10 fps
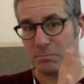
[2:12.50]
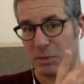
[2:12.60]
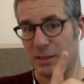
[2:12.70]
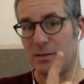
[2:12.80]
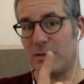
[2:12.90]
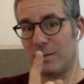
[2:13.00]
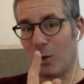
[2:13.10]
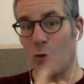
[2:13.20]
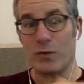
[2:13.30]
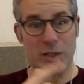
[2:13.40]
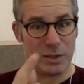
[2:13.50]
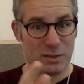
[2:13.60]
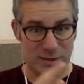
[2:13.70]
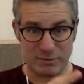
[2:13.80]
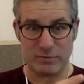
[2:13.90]
but over the
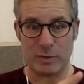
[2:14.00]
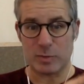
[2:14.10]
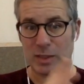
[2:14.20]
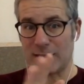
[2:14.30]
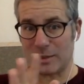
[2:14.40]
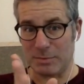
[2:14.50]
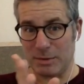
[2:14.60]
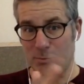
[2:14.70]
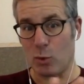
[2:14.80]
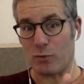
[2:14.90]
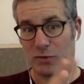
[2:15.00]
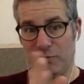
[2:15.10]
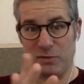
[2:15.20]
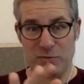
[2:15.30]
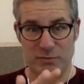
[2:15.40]
years I've developed a lot to be more
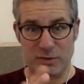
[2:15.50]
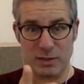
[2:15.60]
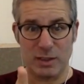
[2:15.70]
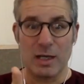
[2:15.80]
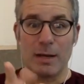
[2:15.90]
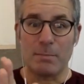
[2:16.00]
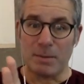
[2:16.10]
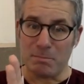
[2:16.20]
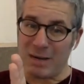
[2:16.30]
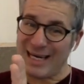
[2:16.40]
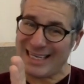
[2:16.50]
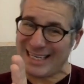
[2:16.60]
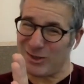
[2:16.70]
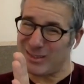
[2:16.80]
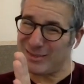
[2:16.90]
50-50. But
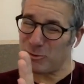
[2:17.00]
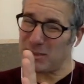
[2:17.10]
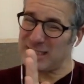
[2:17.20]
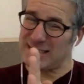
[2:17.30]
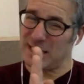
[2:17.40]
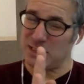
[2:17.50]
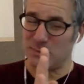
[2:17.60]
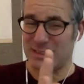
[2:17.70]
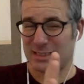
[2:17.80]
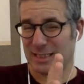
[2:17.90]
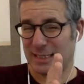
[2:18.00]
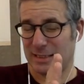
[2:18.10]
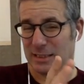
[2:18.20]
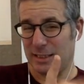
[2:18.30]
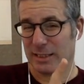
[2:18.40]
my orientation was
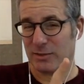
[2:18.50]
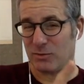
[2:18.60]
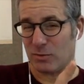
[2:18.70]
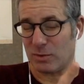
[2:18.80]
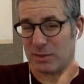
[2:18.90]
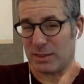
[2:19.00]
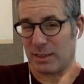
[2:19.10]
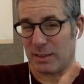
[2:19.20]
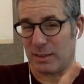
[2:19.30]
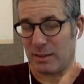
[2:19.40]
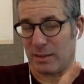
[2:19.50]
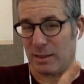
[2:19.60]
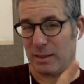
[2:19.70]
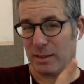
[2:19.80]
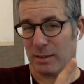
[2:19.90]
slightly leading towards
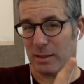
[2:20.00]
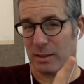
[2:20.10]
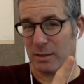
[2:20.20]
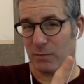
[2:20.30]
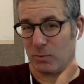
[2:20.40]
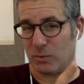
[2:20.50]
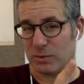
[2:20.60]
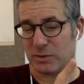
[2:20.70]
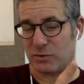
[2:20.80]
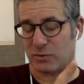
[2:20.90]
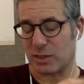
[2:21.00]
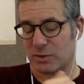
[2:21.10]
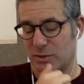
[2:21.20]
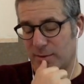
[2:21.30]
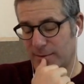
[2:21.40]
the rules and
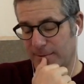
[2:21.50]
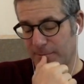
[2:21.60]
structure.